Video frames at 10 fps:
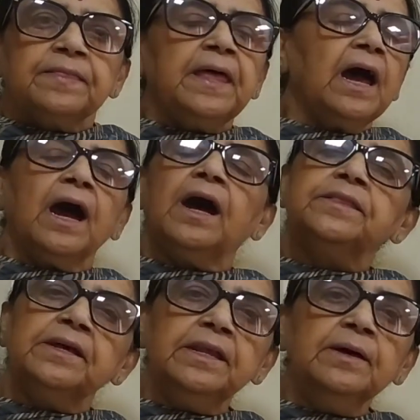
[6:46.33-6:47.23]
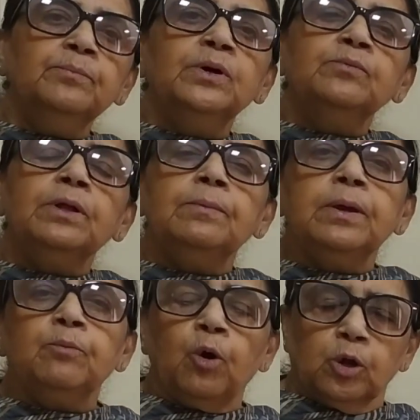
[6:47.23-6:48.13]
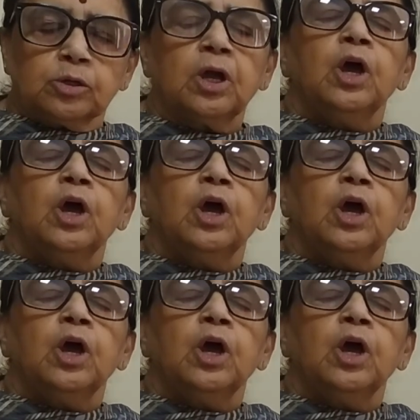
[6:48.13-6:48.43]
the other number will be what?